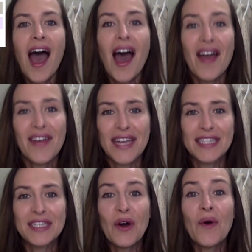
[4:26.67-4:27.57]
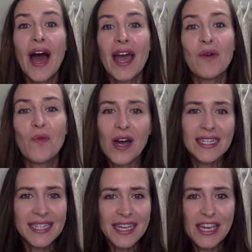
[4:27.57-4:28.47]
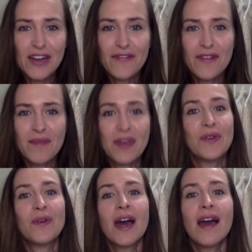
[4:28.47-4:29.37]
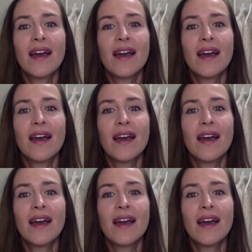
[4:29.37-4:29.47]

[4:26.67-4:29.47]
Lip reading: All right, so I want to hear from you.